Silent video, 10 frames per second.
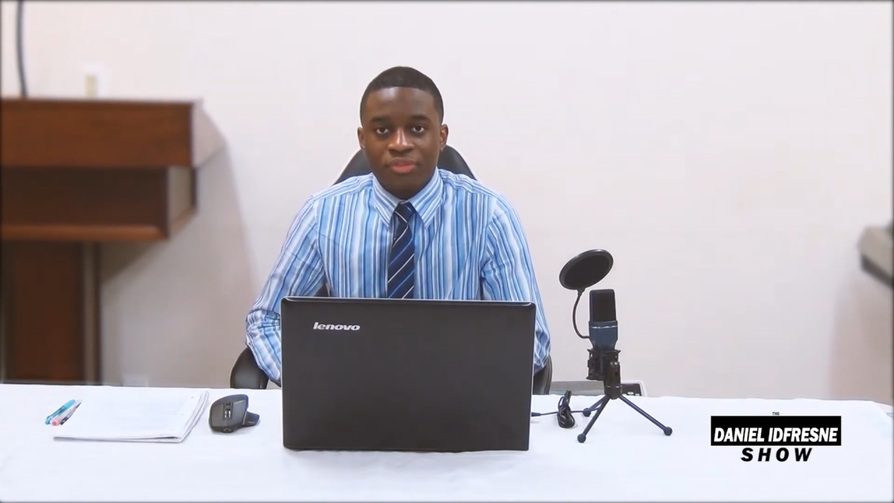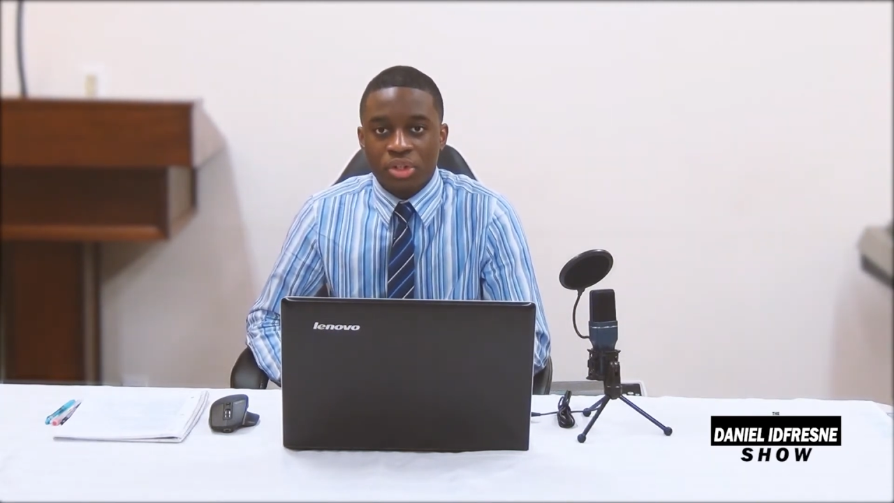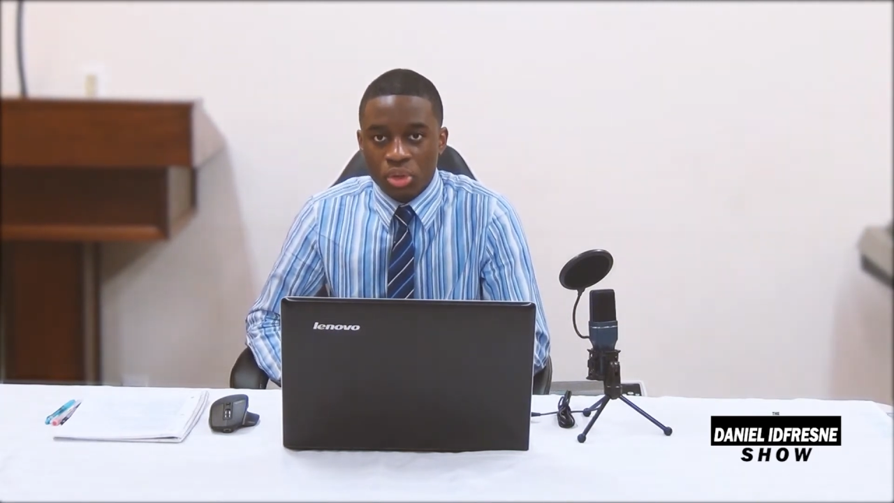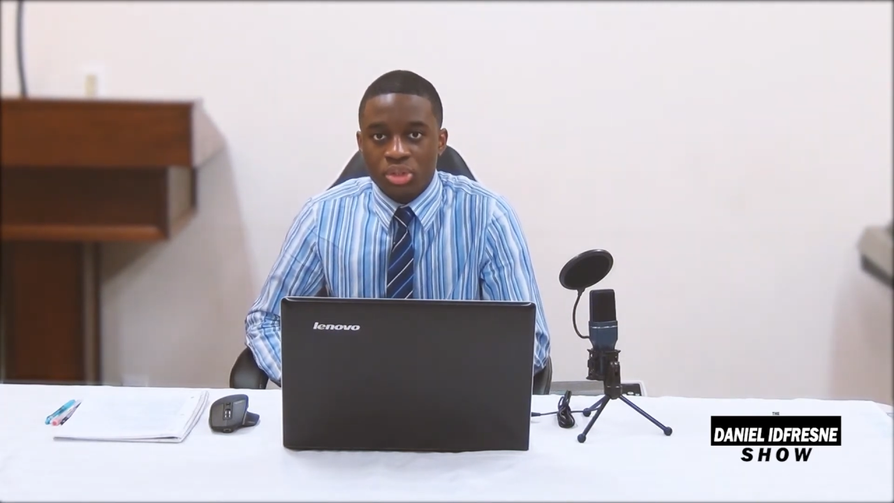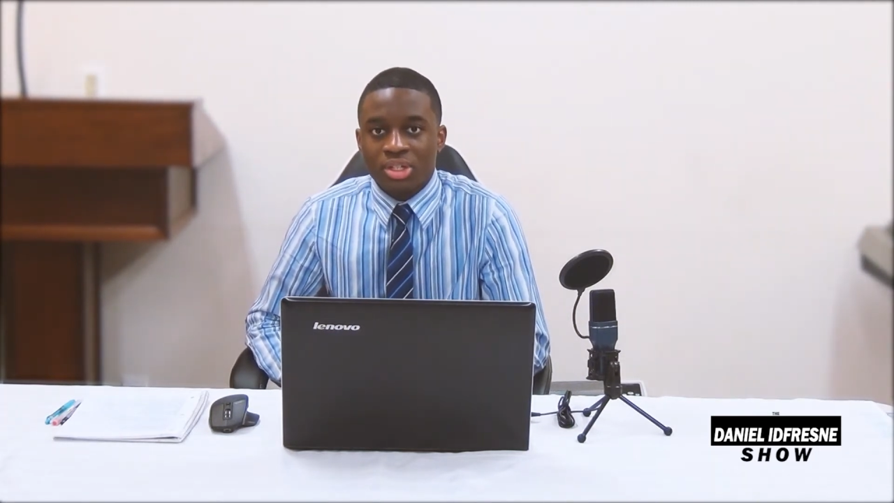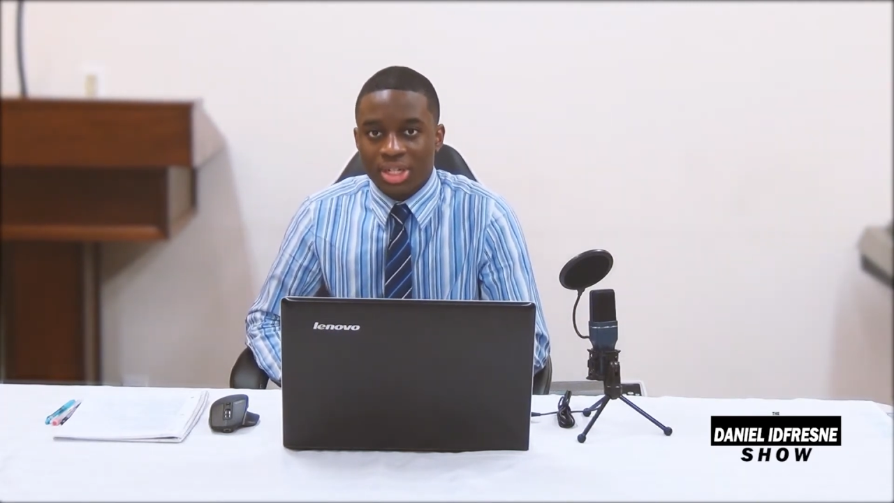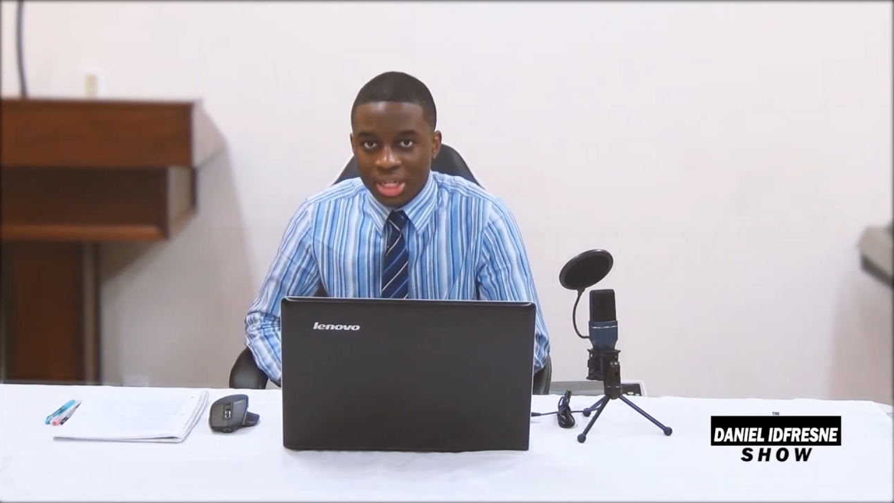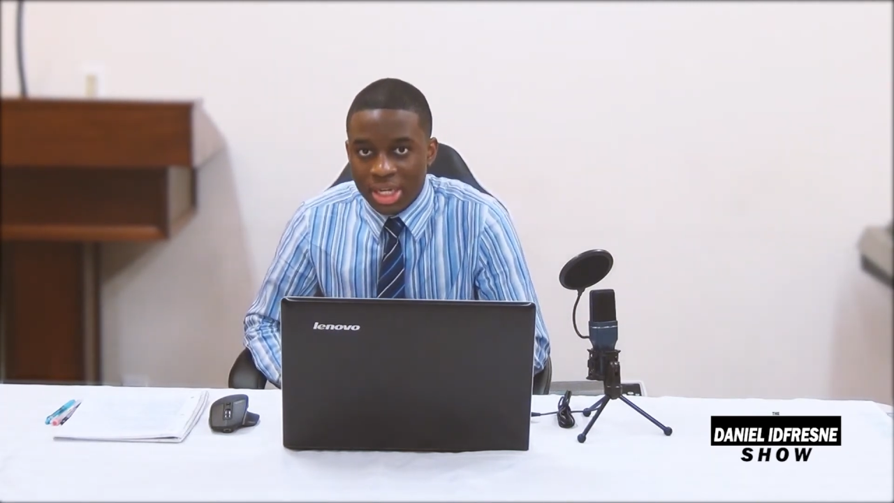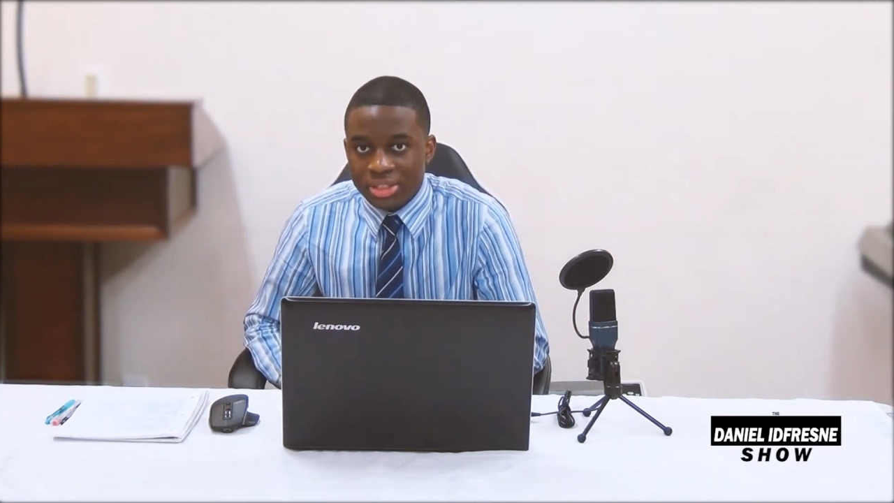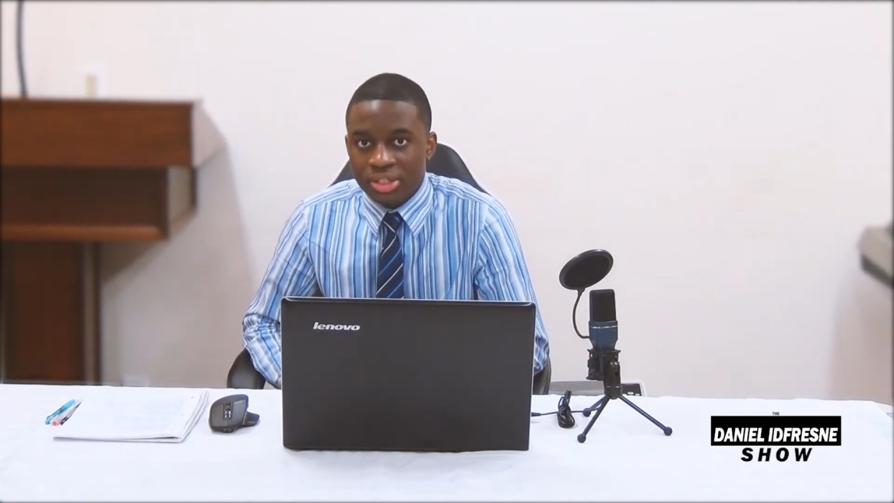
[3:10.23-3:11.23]
to go to the
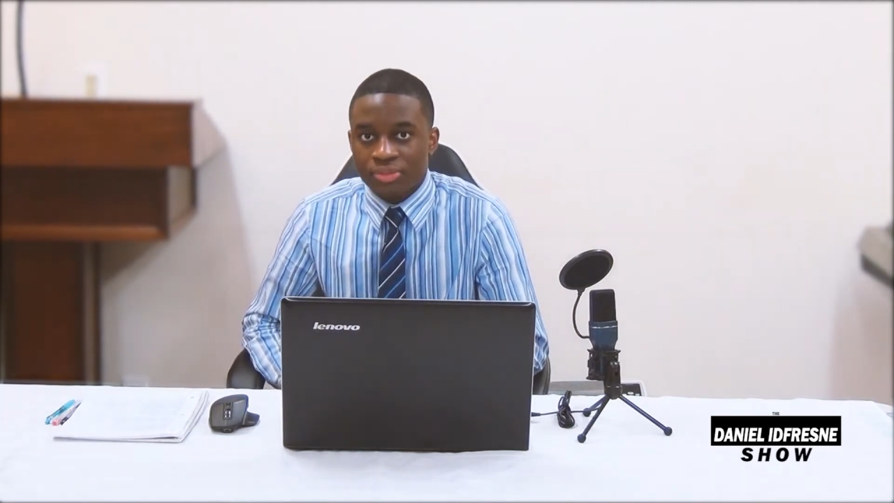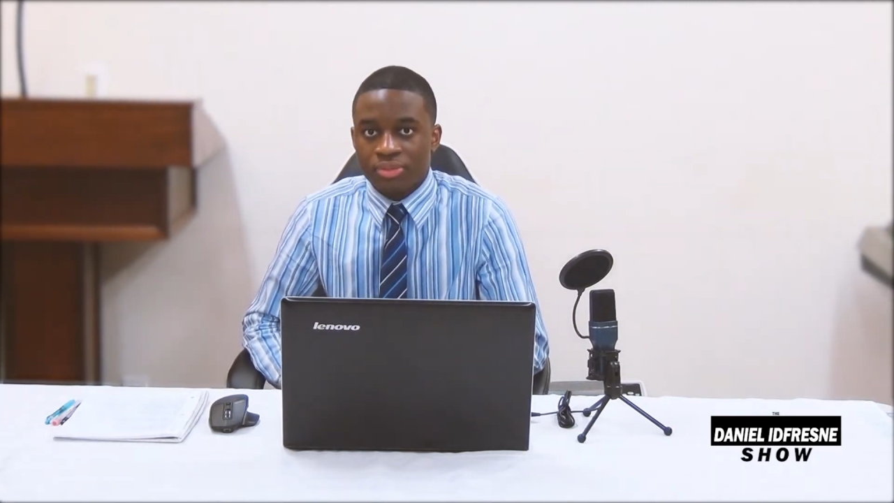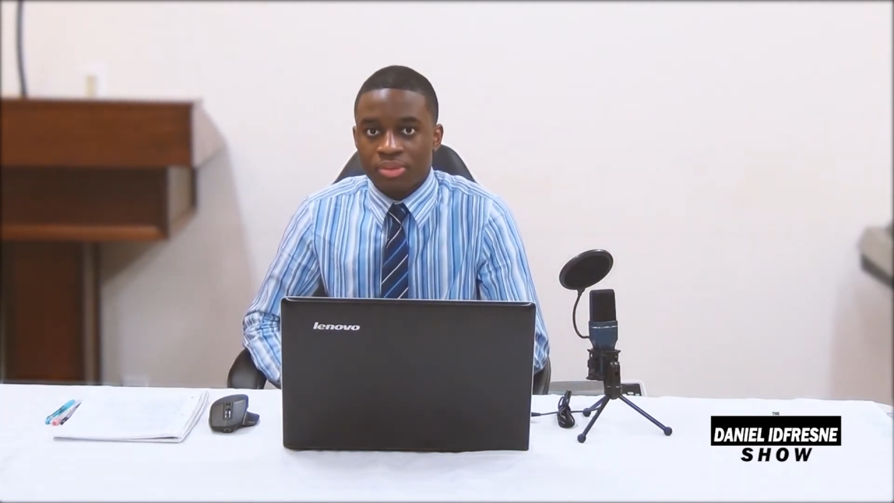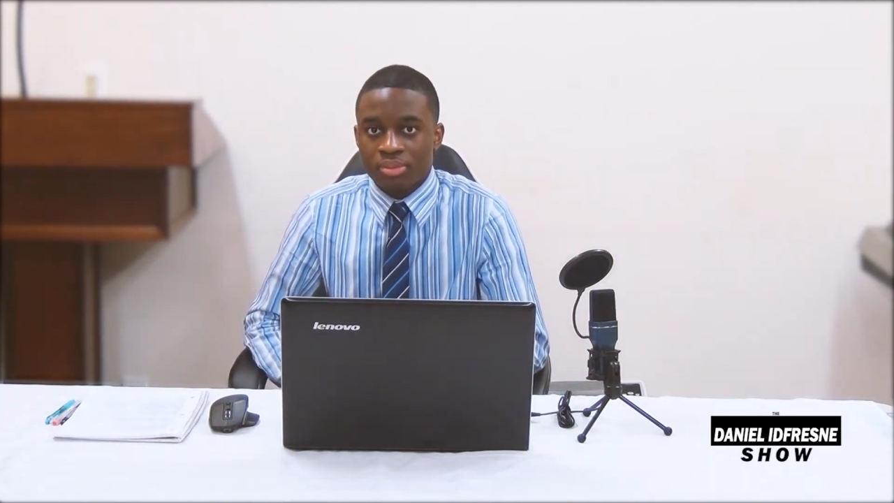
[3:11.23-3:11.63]
collective.